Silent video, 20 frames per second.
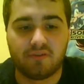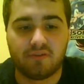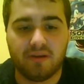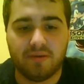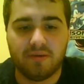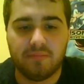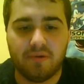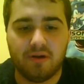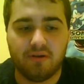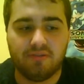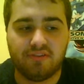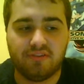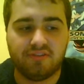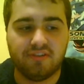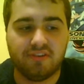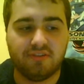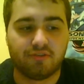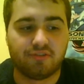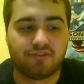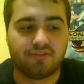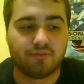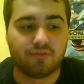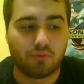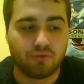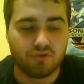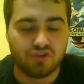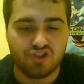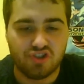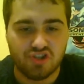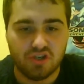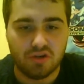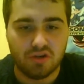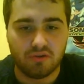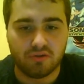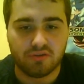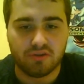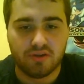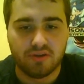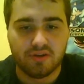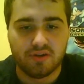It's like, it's not used
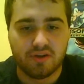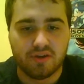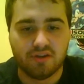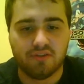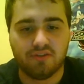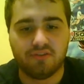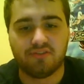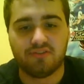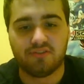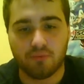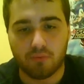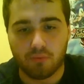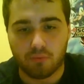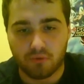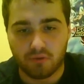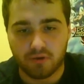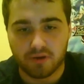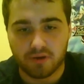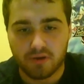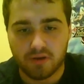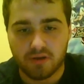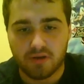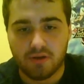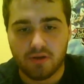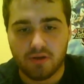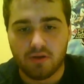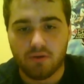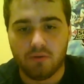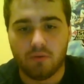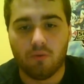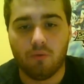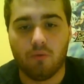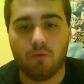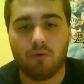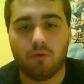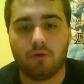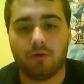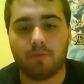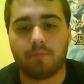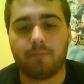anymore, game. The character who
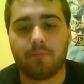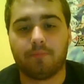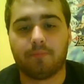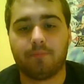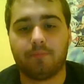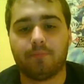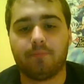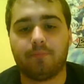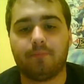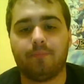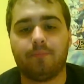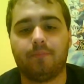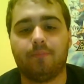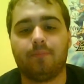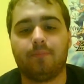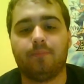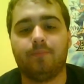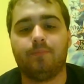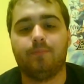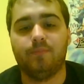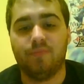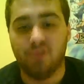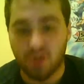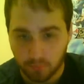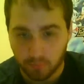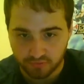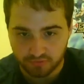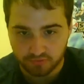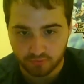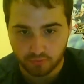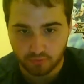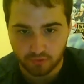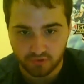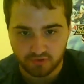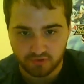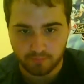used it got deleted.